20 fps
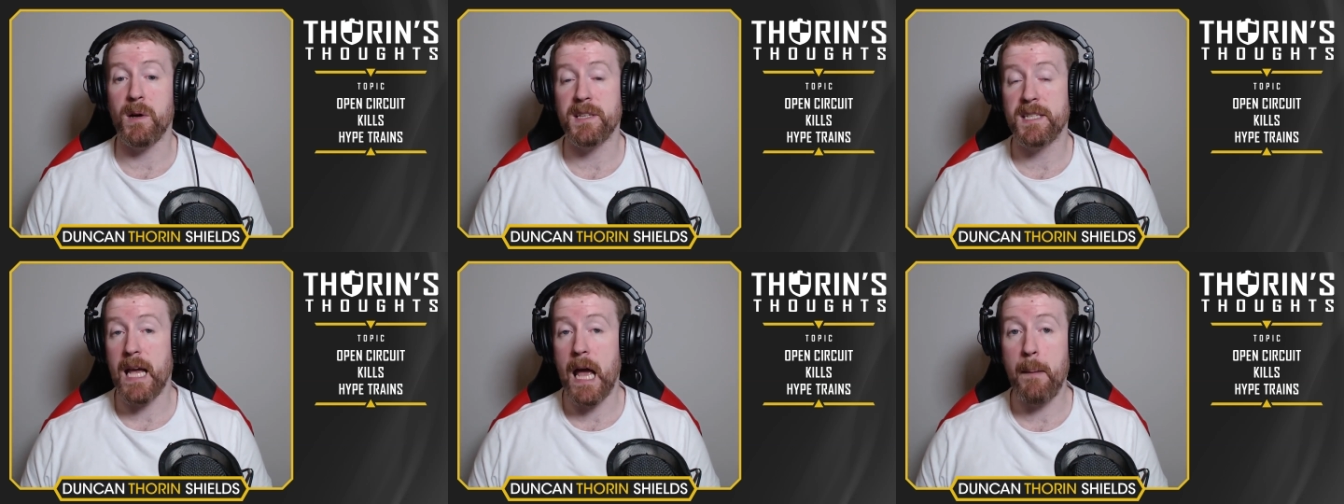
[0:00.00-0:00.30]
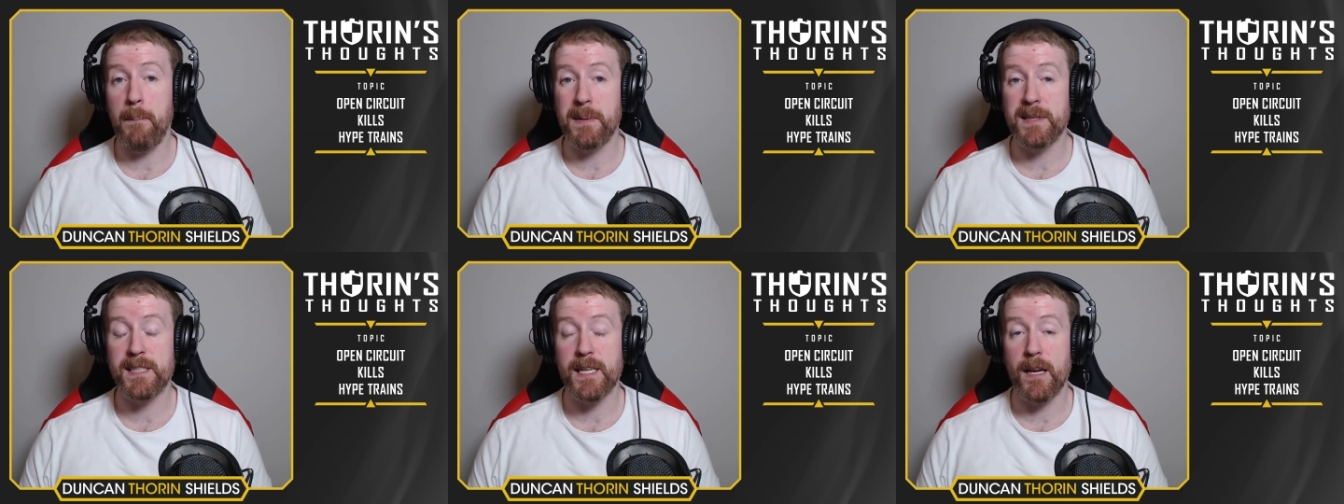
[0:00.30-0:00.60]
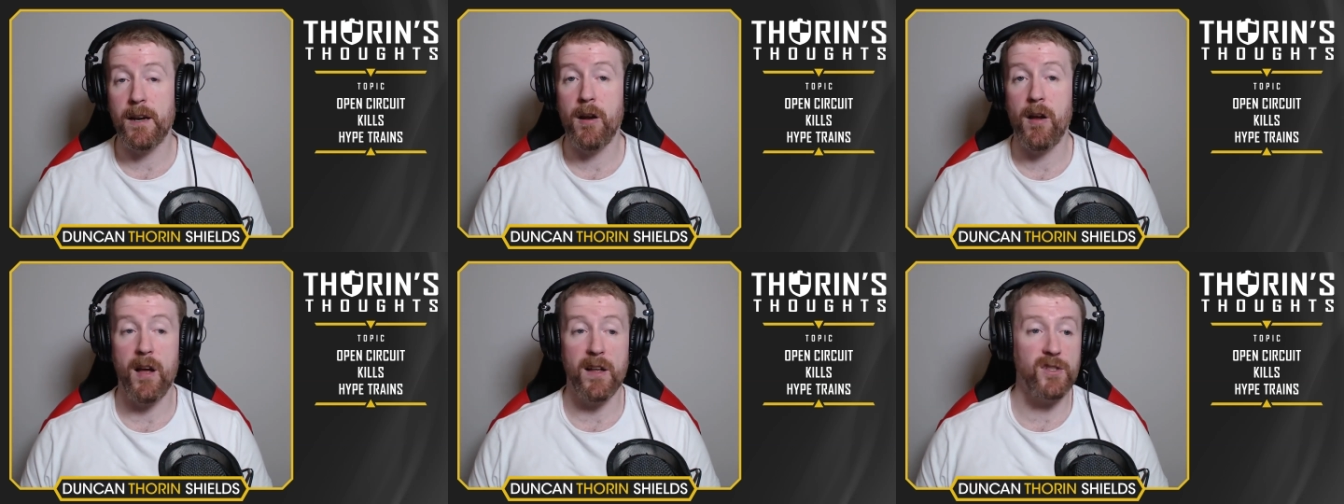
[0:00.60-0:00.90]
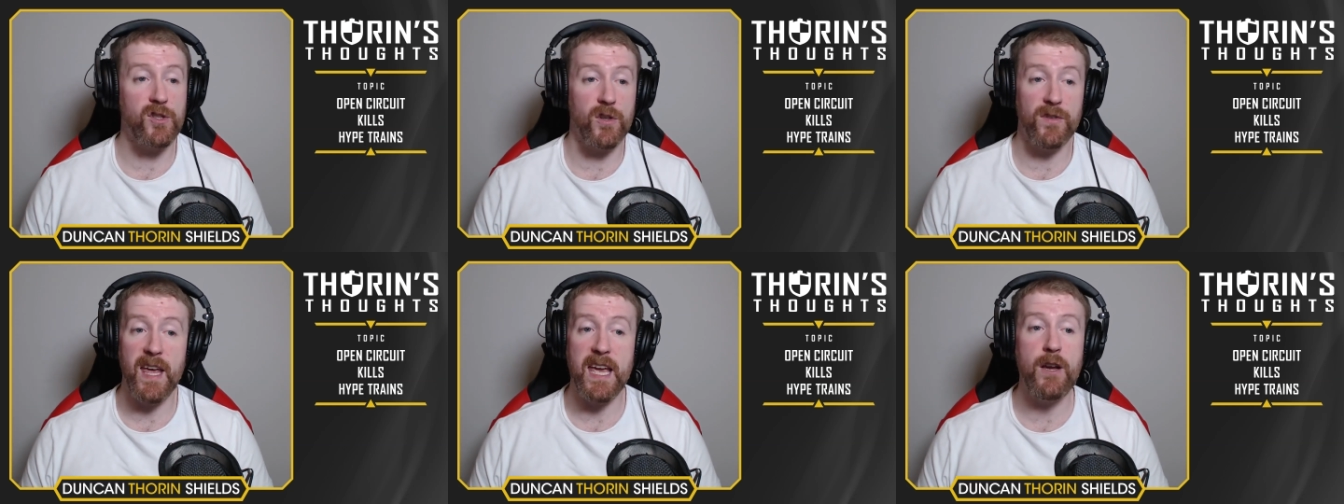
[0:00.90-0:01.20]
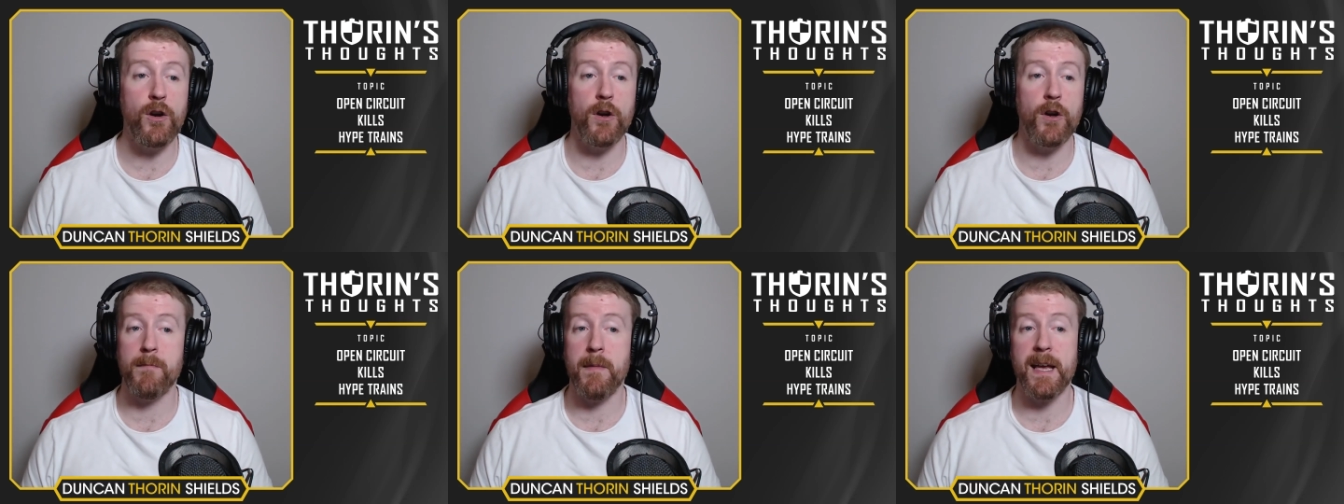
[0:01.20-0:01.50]
went to Epicenter, and so
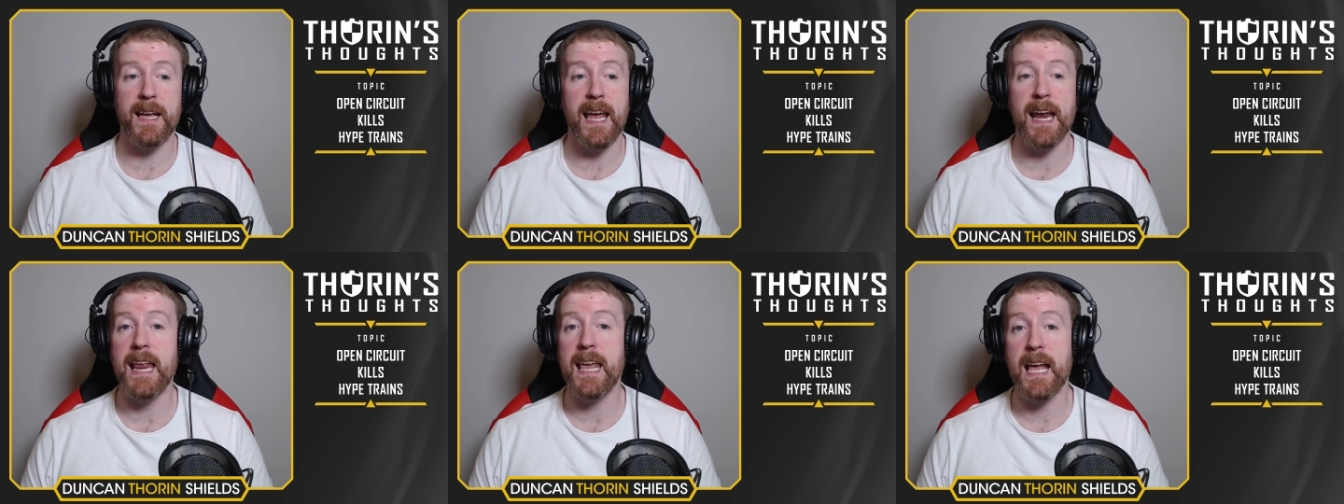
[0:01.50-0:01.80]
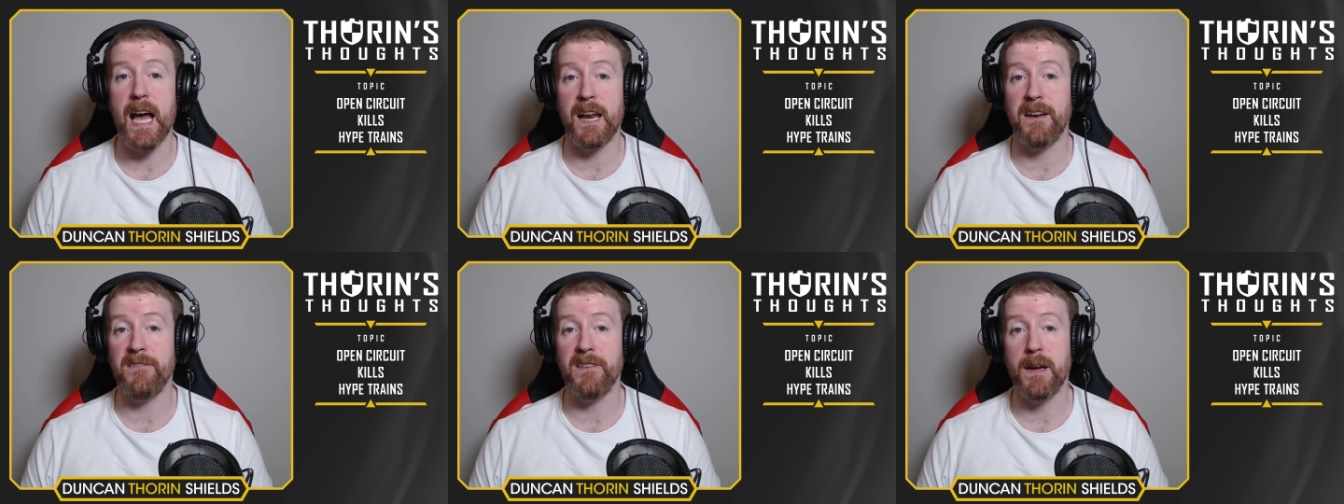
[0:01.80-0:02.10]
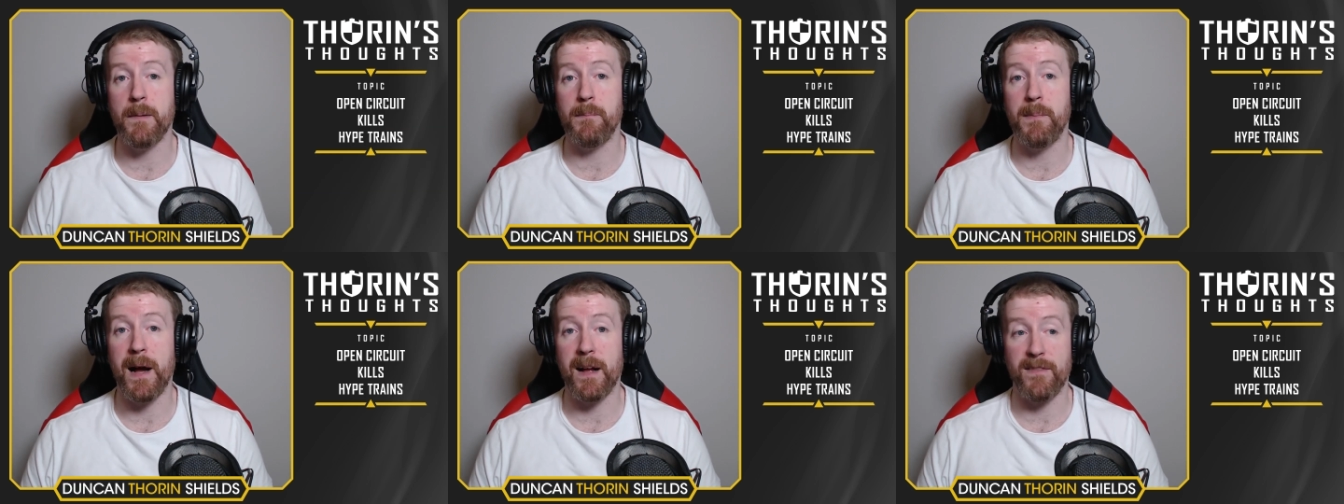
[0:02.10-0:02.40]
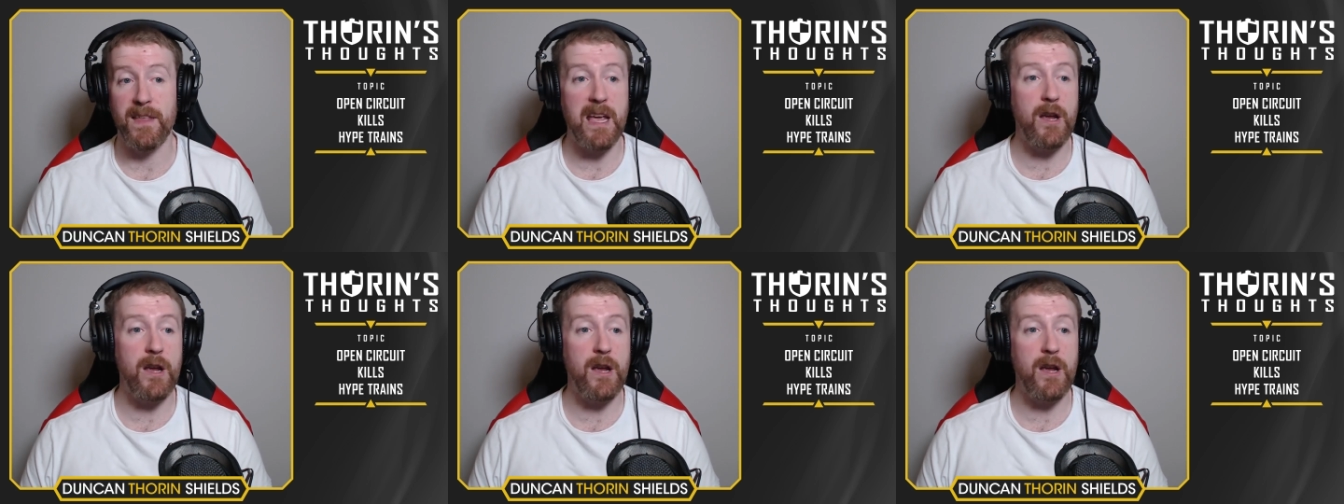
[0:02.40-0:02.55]
they couldn't make any kind of an impact.